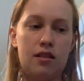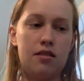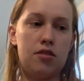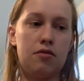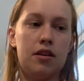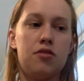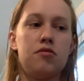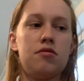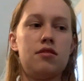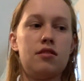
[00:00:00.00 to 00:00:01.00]
So I
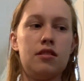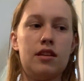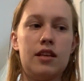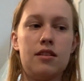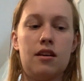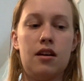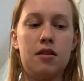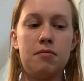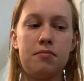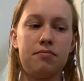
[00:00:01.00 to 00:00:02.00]
used
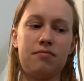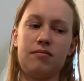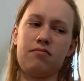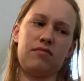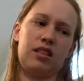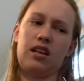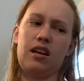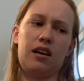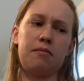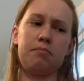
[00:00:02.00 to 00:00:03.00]

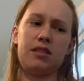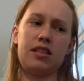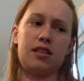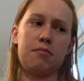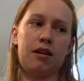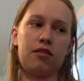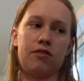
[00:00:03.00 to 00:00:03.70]
a decent amount of